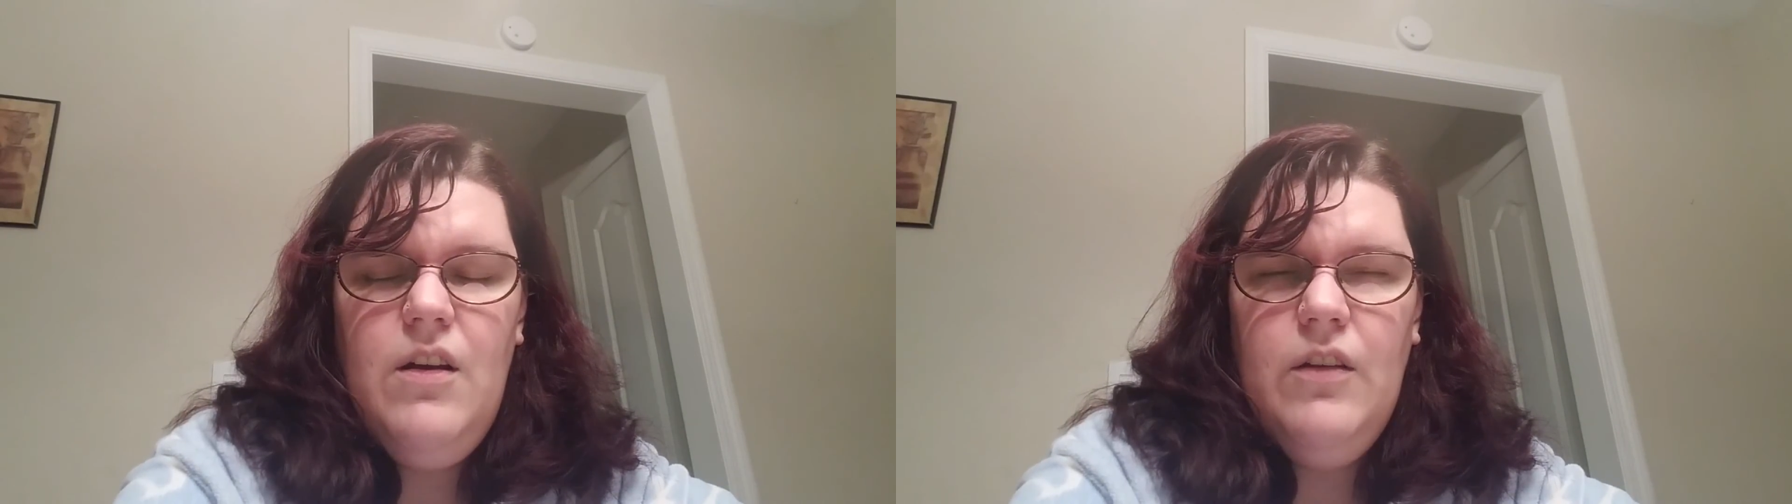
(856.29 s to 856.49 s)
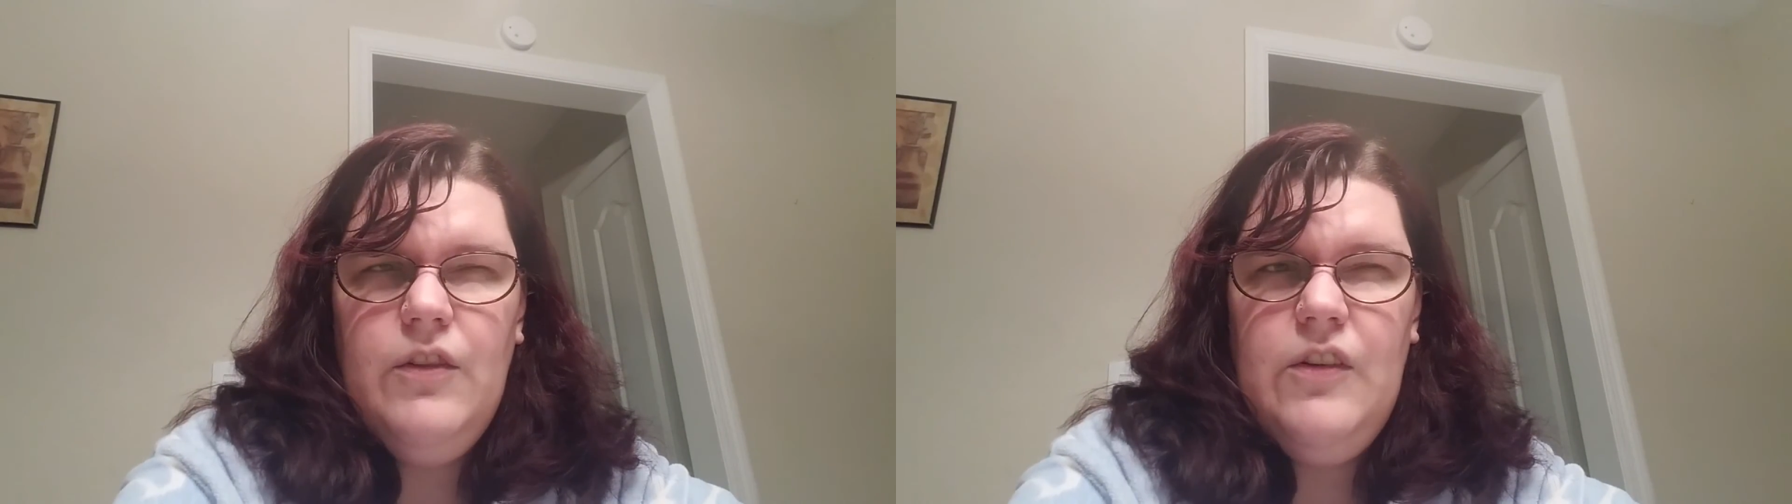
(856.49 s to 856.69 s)

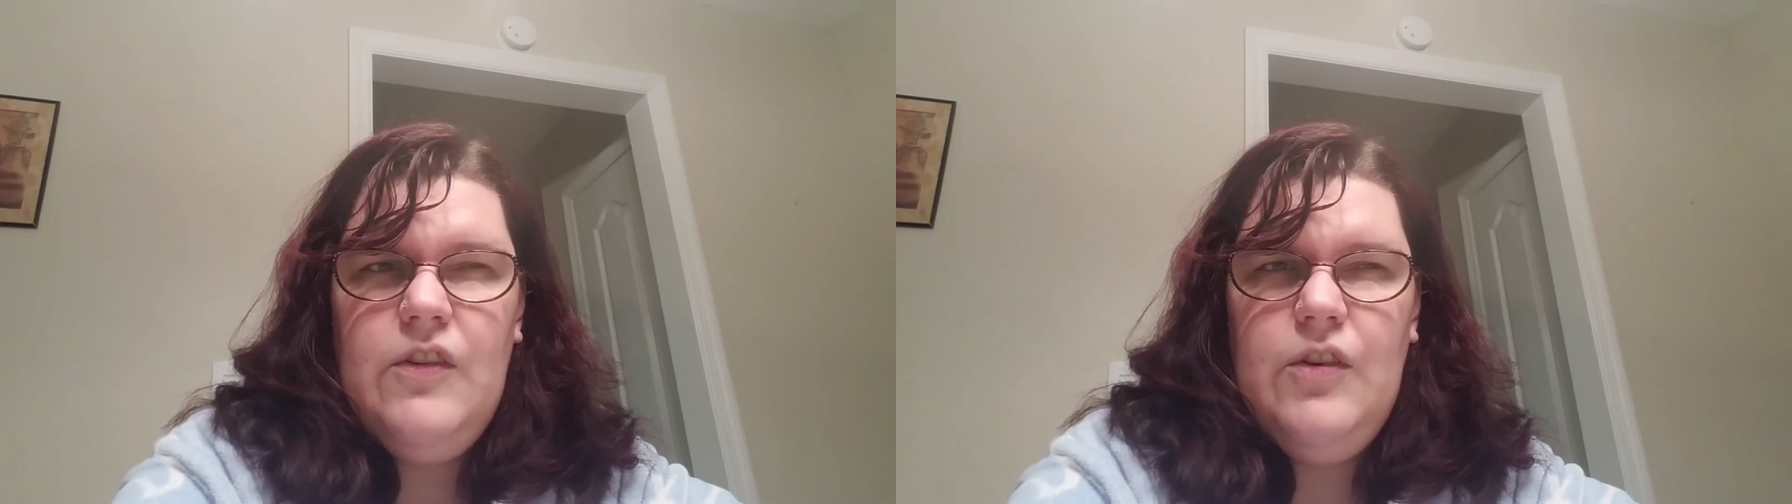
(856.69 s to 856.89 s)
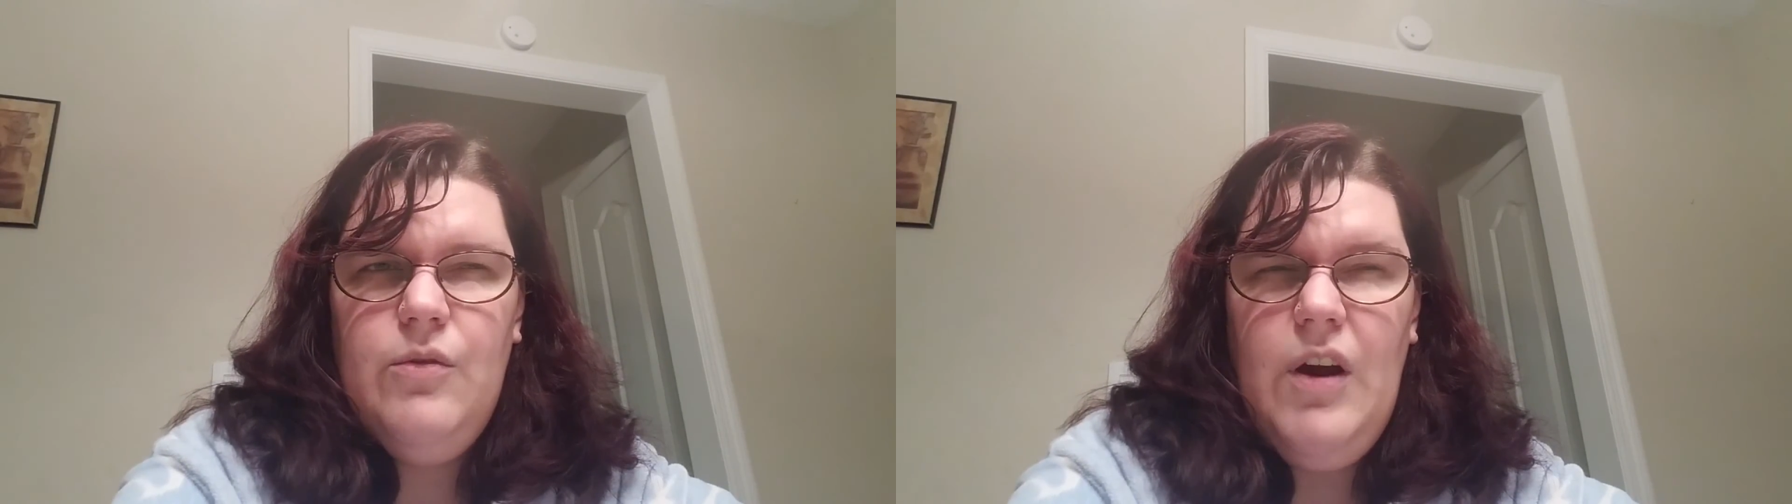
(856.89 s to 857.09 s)
at
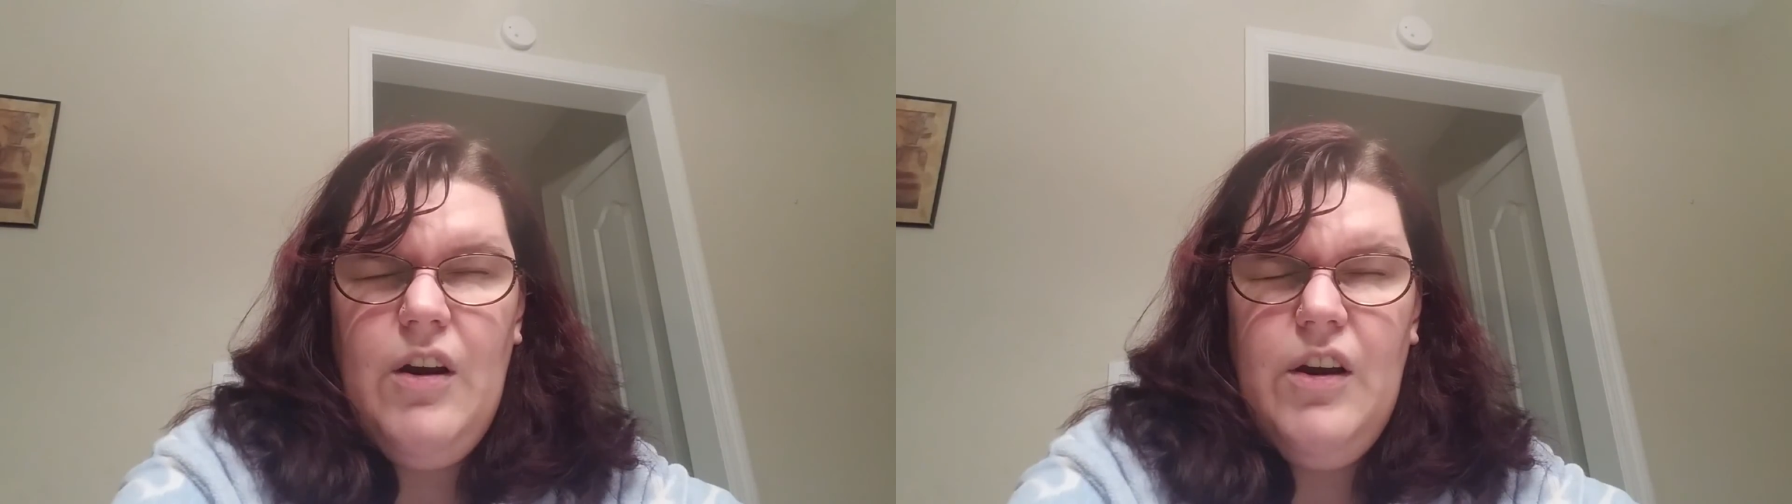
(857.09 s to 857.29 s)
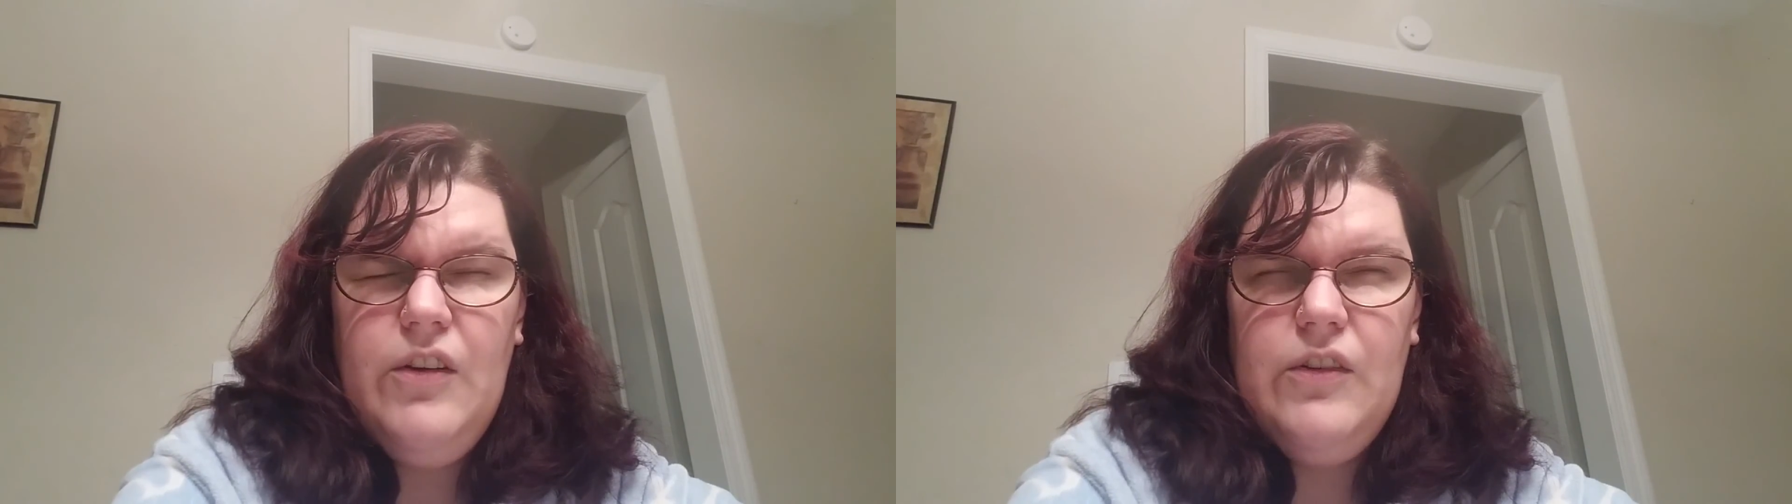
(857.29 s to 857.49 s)
least 2
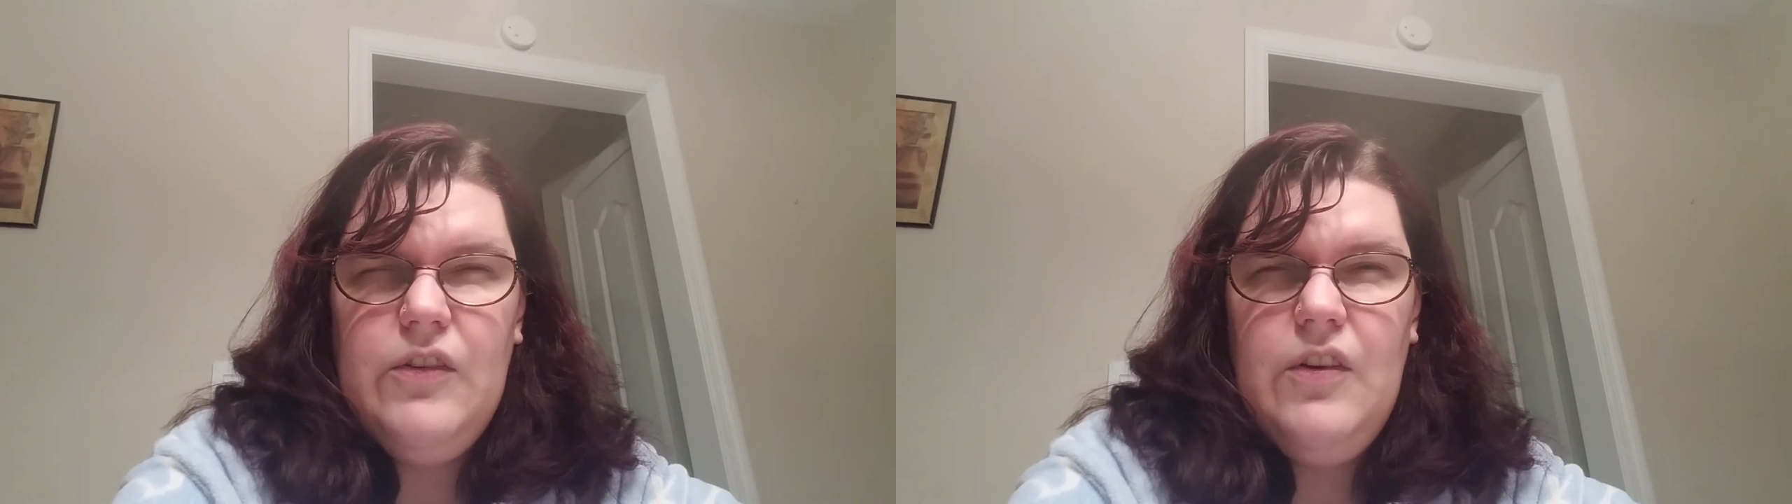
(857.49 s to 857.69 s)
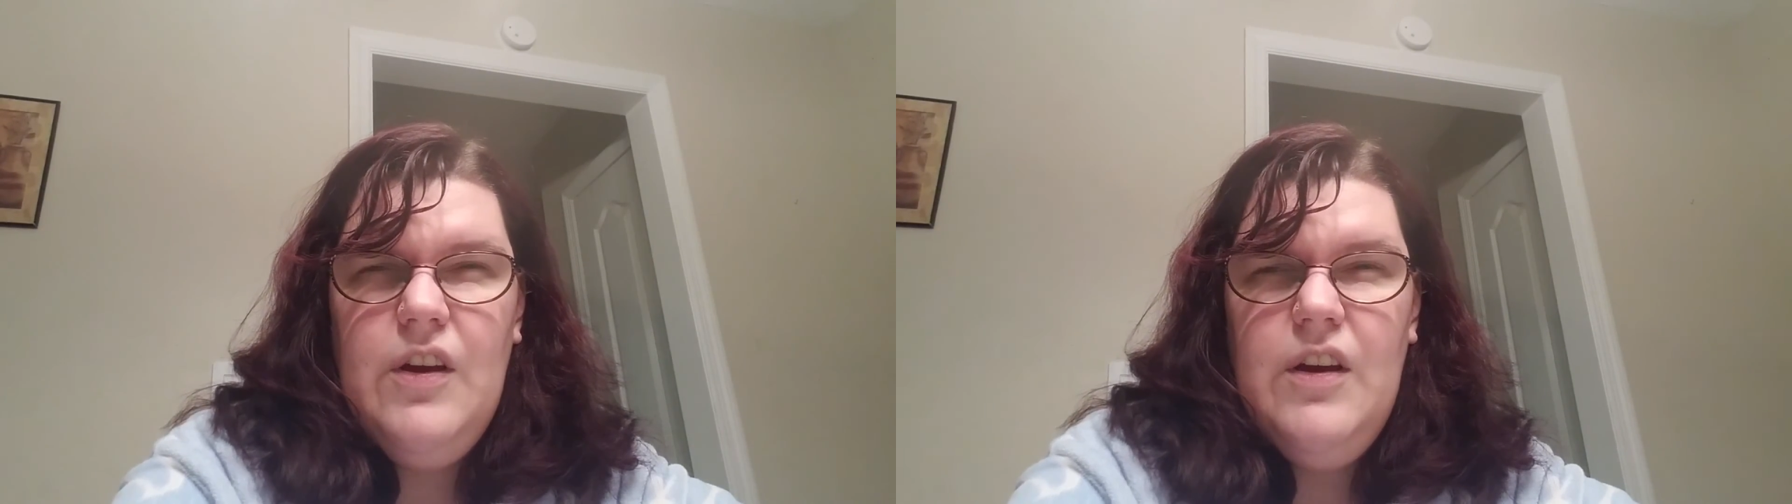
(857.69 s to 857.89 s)

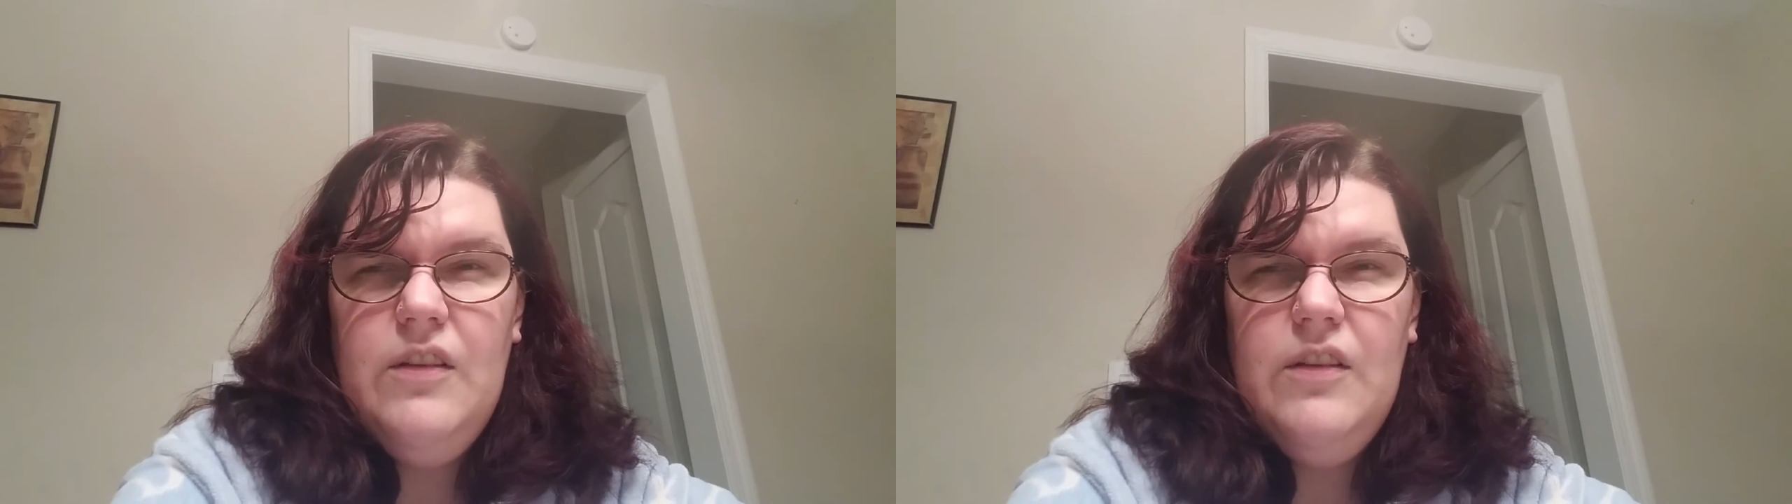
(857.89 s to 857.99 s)
areas